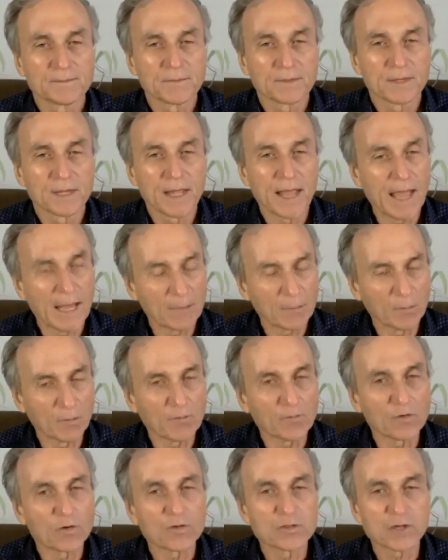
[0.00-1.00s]
animal
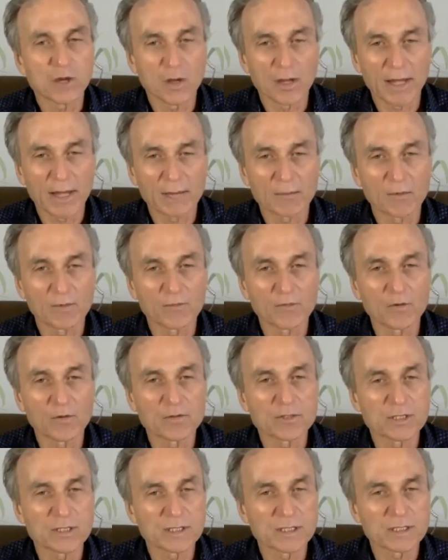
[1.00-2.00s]
foods, all animal foods,
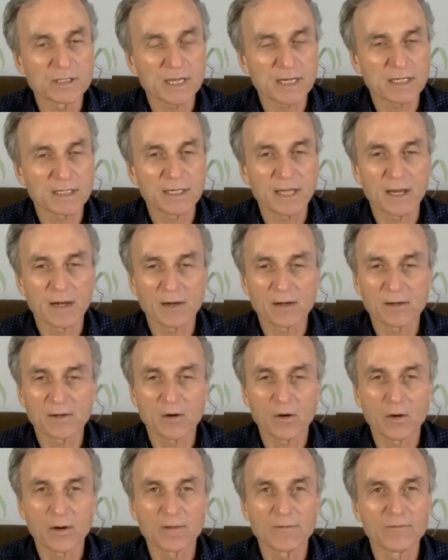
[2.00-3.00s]
and the second
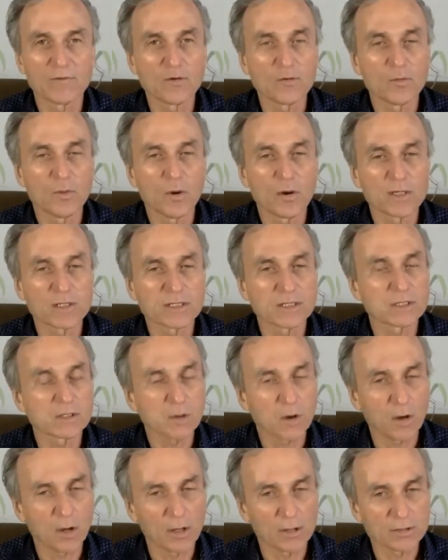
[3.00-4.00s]
category of food poison is
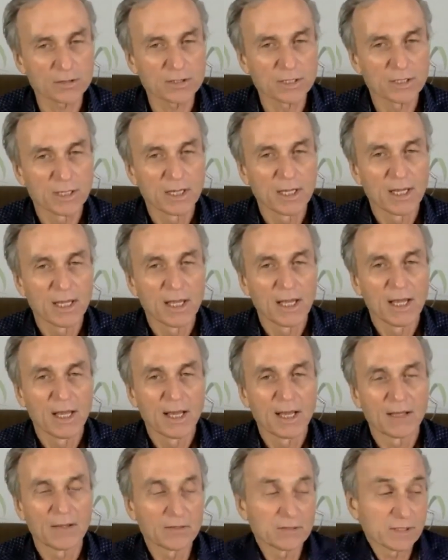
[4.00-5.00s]
oils. And
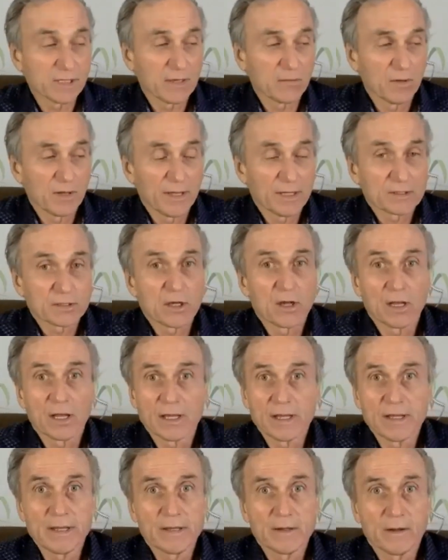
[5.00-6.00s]
you say, well, that's all I
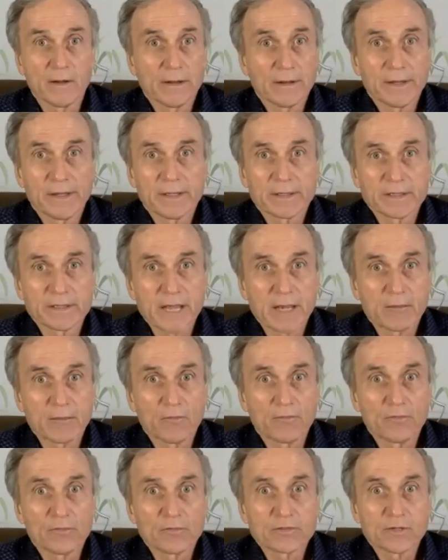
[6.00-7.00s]
eat. All I eat is animal
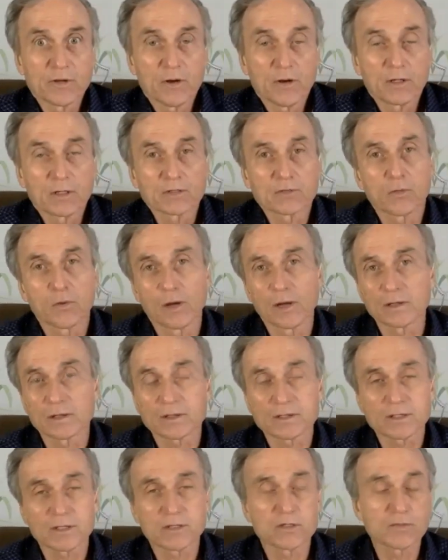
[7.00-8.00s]
foods and oils. Well,
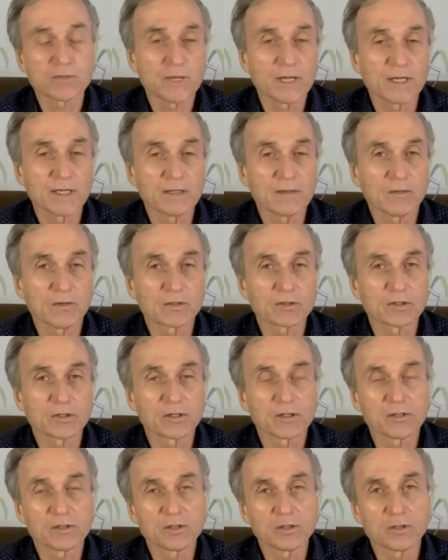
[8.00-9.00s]
excuse me, what you're going to
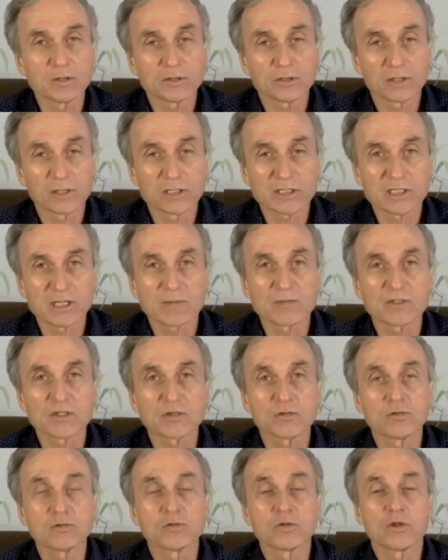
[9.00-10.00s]
do is you're going to
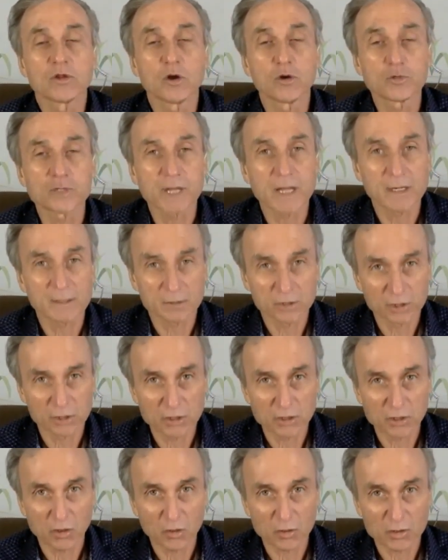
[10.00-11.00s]
substitute those energy
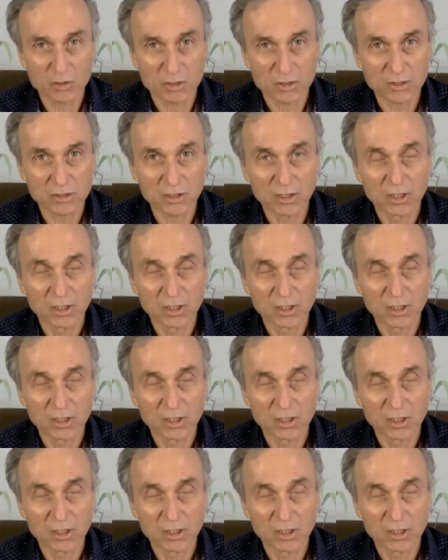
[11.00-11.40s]
sources